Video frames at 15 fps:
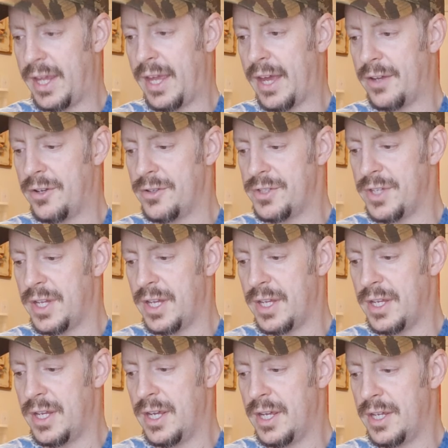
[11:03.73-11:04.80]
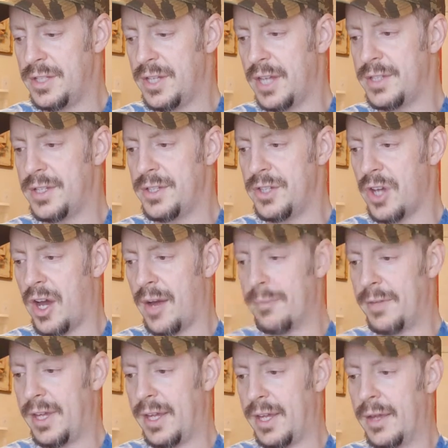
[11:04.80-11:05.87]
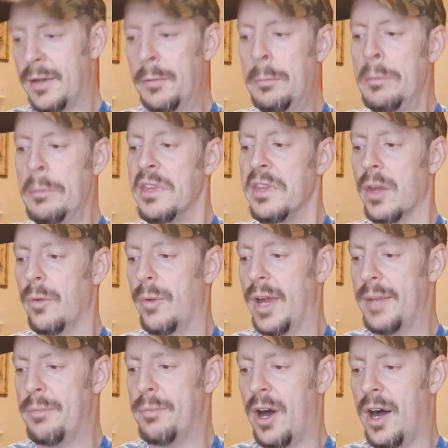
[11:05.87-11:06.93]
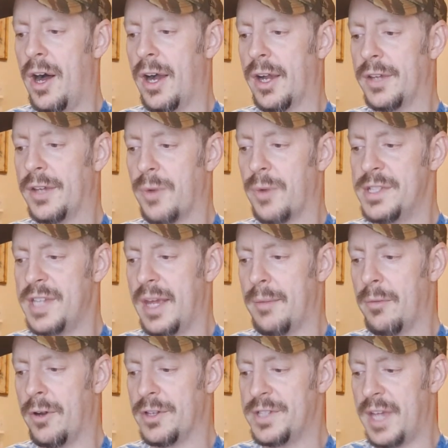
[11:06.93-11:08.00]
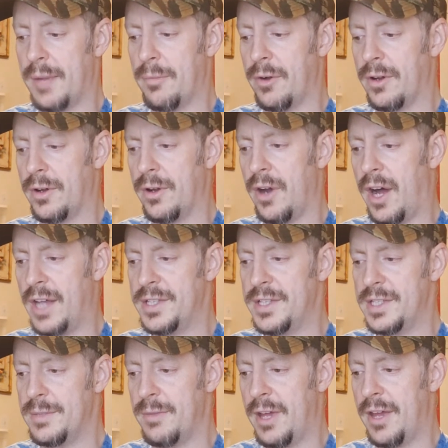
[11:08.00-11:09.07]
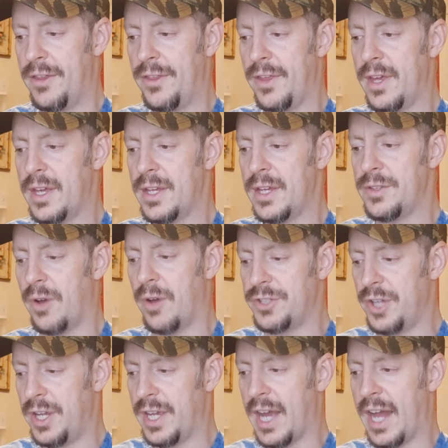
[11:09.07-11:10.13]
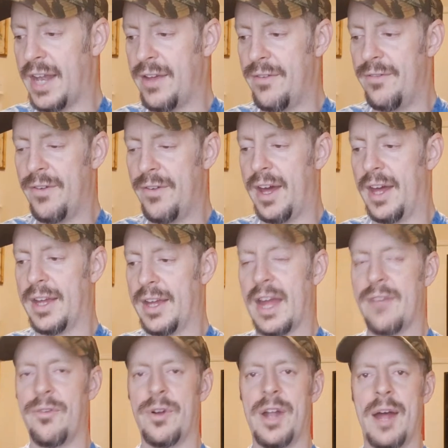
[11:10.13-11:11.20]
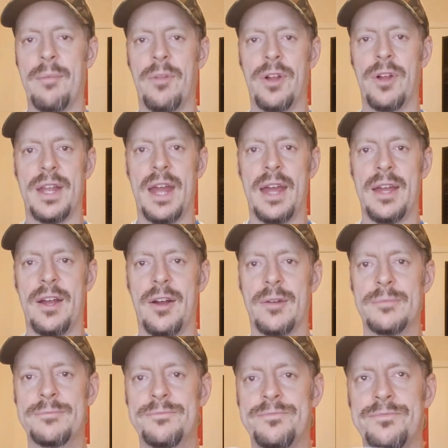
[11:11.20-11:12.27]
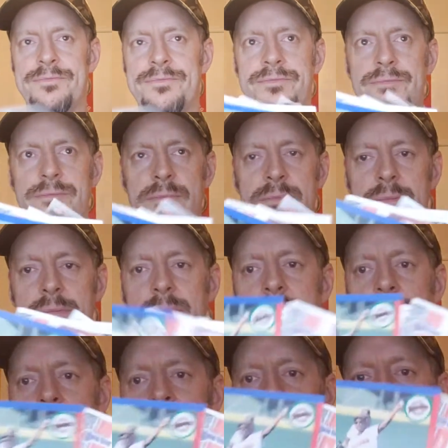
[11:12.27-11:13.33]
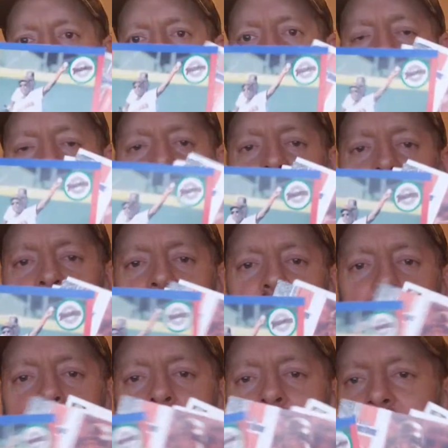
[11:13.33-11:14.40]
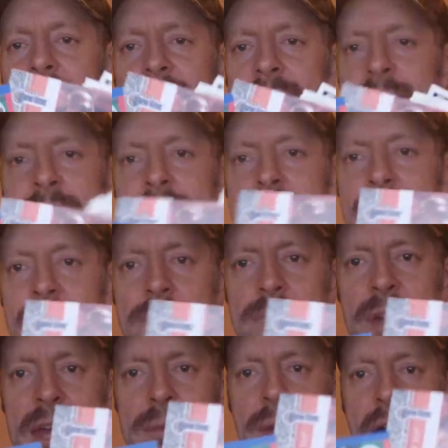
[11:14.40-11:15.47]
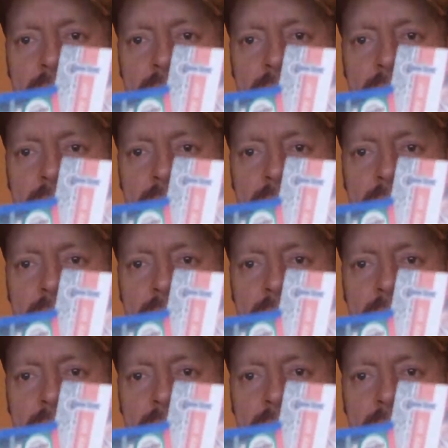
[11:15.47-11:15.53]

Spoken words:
Henderson, Jason Giambi, Wade Boggs, Ryan Sandberg, Ozzie Smith. So I'll show you kind of what I'm looking at here. And again, nothing really big by